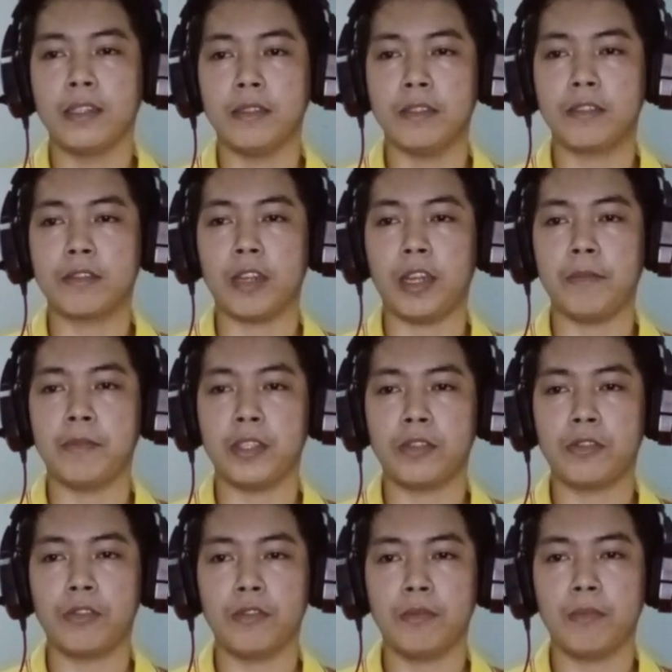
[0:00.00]
describe the
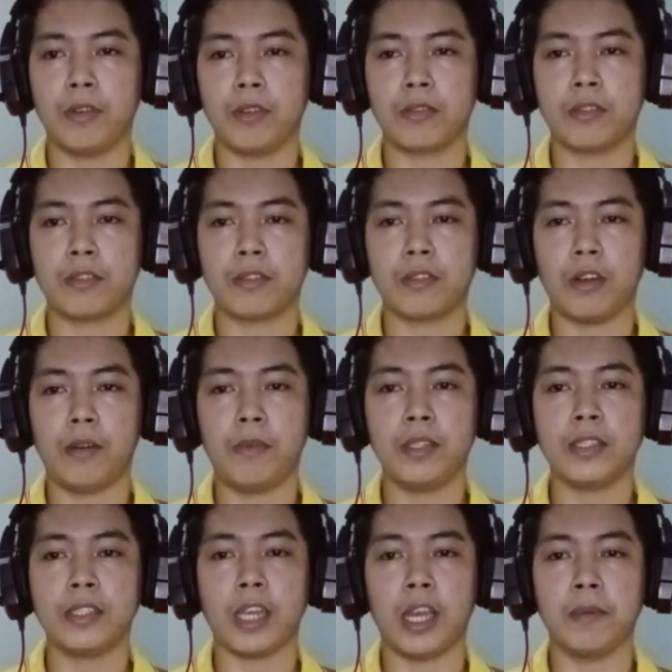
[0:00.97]
two most
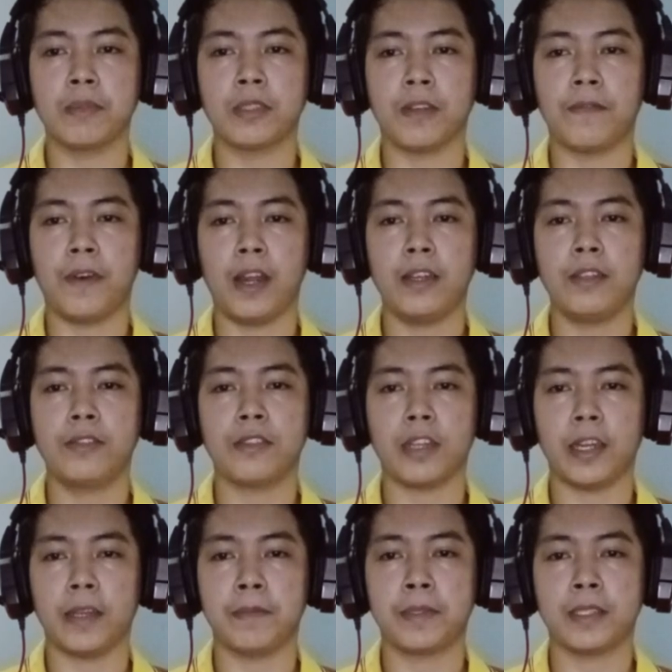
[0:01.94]
common types of hard
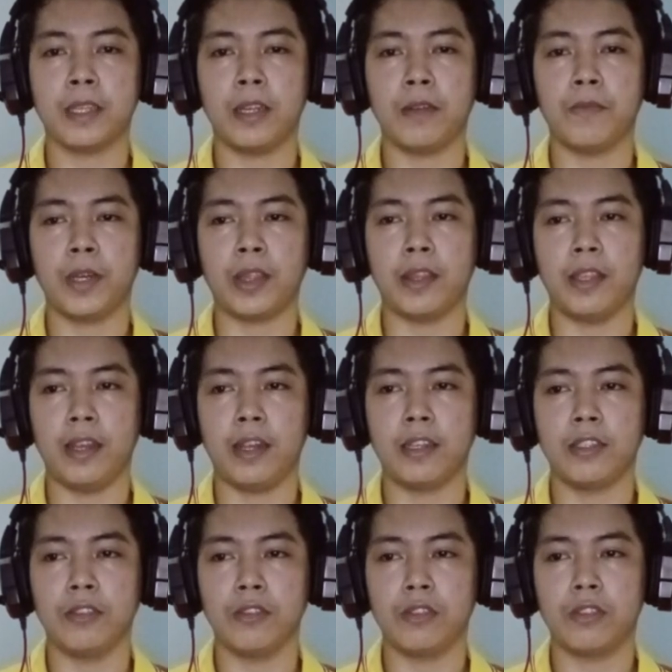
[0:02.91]
drives and what they
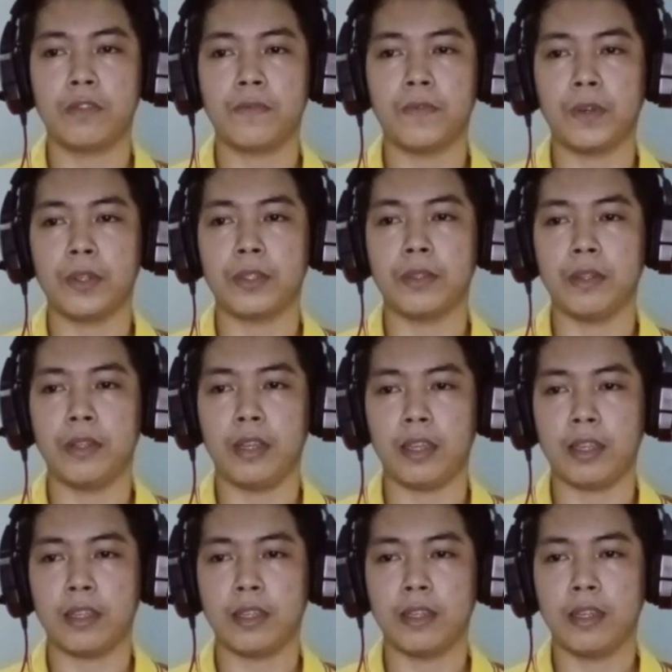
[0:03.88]
are used for
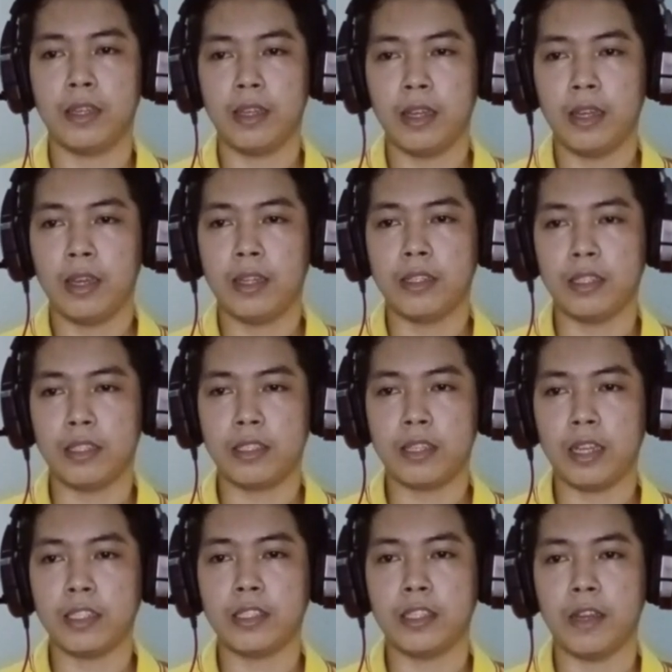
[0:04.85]
today,
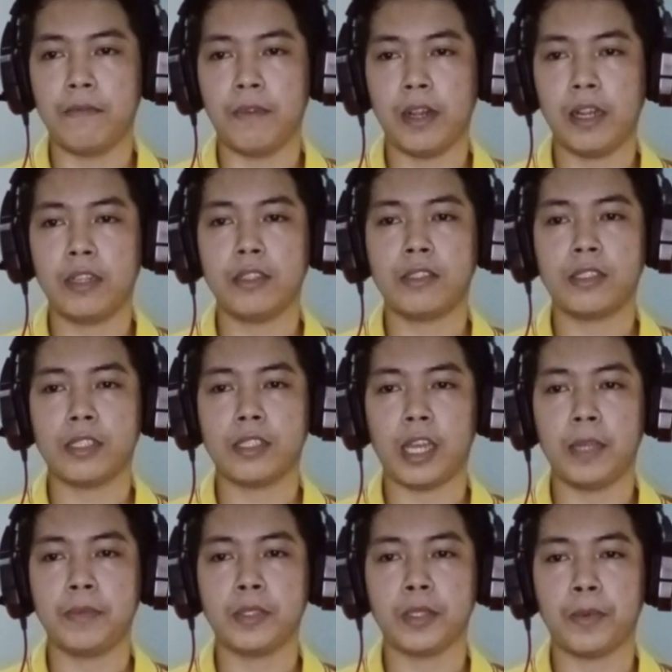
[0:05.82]
discuss the various
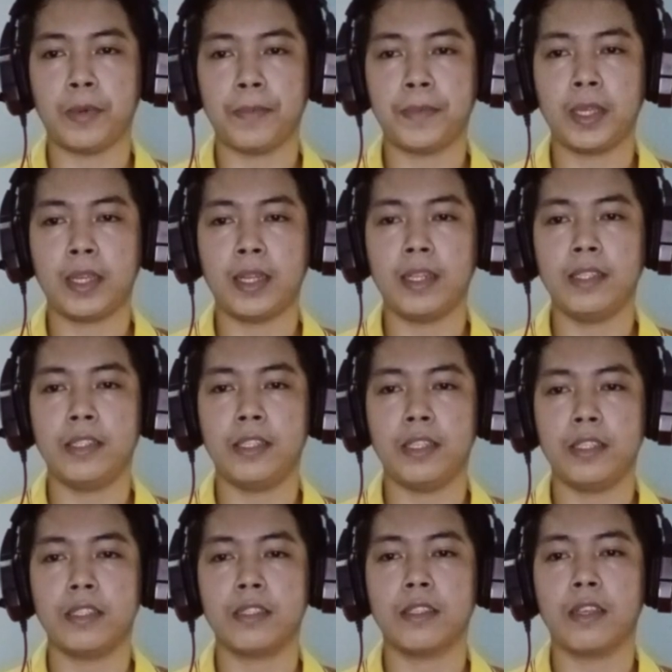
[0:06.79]
types of optical
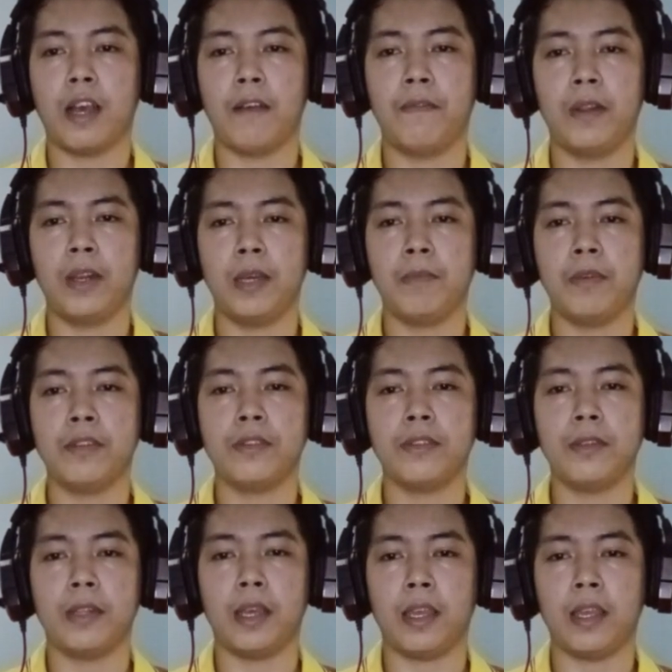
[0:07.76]
disks available
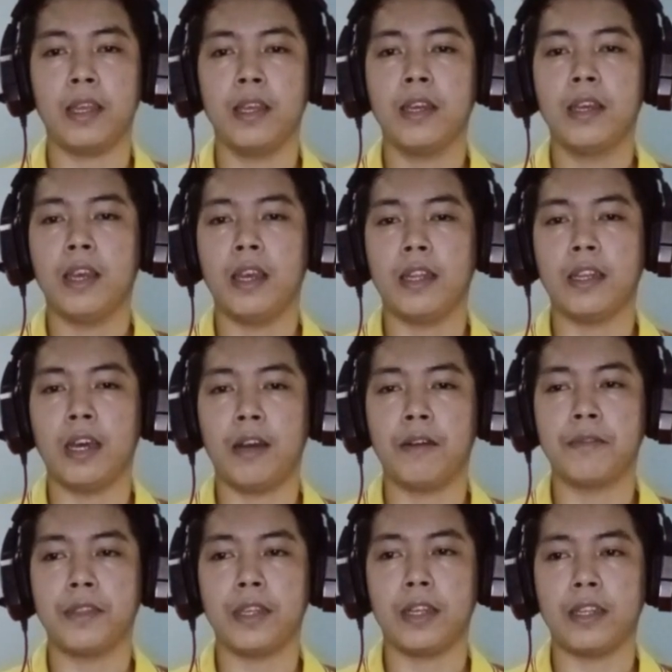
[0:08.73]
today and
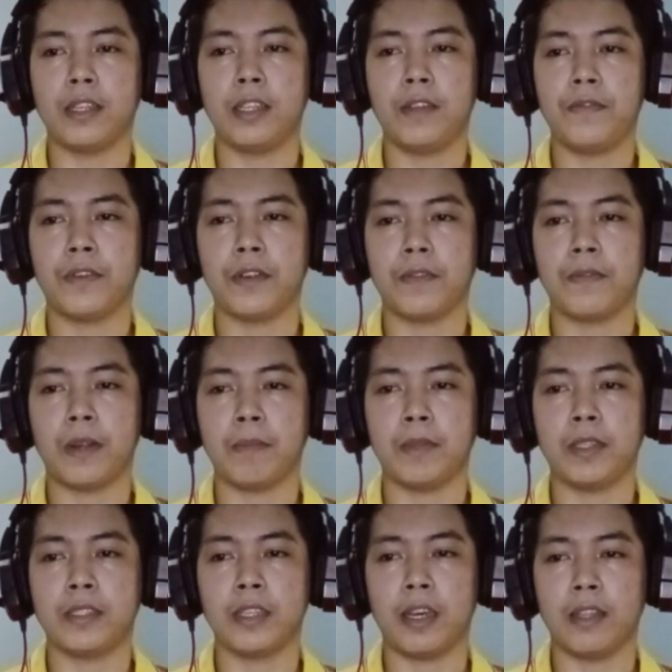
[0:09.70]
how they are differ
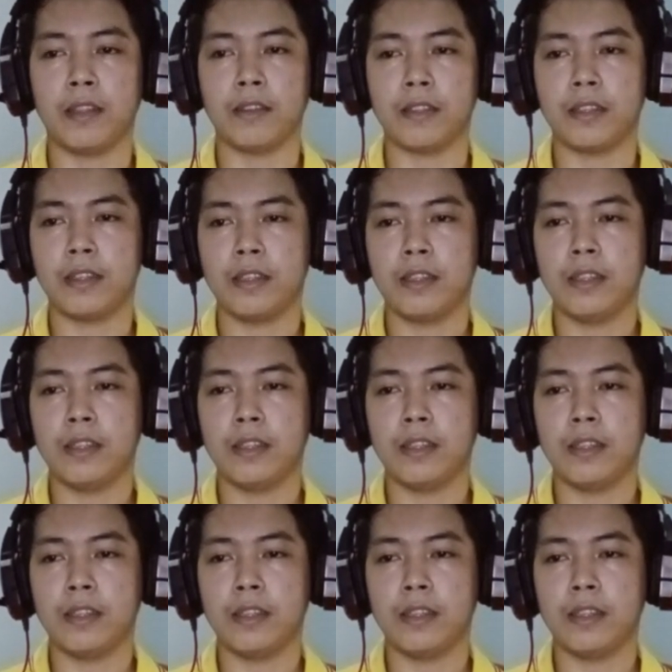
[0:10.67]
from each other.